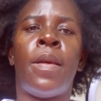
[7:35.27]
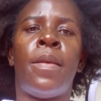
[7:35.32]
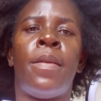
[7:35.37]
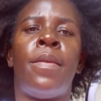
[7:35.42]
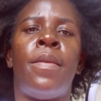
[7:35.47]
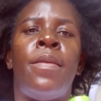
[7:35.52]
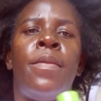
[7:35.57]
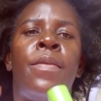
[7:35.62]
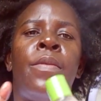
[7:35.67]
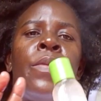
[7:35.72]

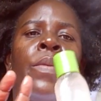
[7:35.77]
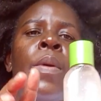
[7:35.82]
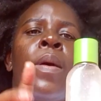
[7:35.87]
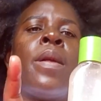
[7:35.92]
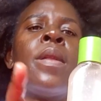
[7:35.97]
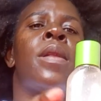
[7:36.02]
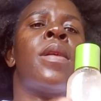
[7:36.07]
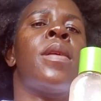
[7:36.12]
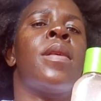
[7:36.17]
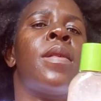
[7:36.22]
this
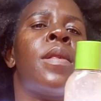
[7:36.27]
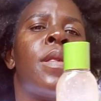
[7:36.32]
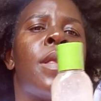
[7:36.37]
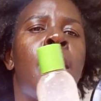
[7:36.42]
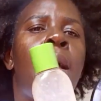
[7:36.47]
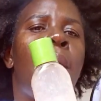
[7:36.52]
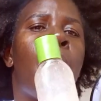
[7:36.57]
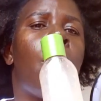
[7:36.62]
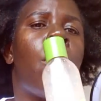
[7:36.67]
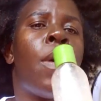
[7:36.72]
one is
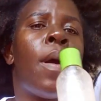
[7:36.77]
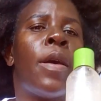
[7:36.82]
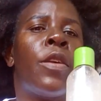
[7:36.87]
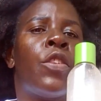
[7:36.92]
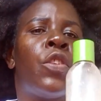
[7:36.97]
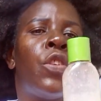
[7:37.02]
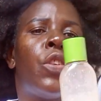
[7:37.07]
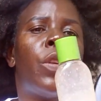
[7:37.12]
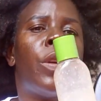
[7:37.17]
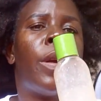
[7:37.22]
our
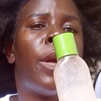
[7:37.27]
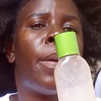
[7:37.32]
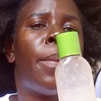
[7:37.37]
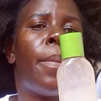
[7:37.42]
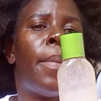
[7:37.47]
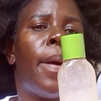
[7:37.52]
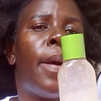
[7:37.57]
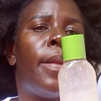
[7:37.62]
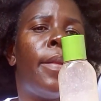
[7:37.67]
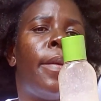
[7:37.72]
shea
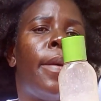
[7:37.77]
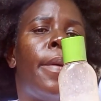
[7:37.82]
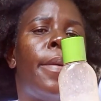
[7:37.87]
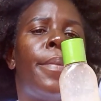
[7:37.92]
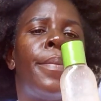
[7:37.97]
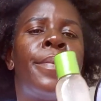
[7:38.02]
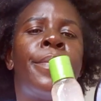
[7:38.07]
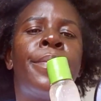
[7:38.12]
butter,